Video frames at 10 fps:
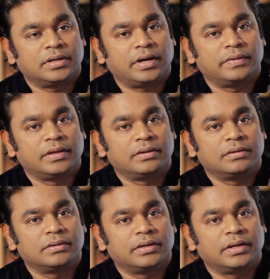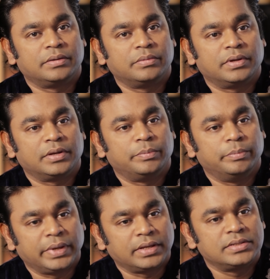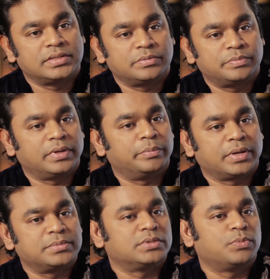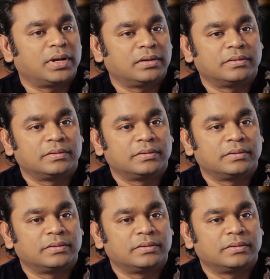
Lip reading: and then it mingles, as becomes as one.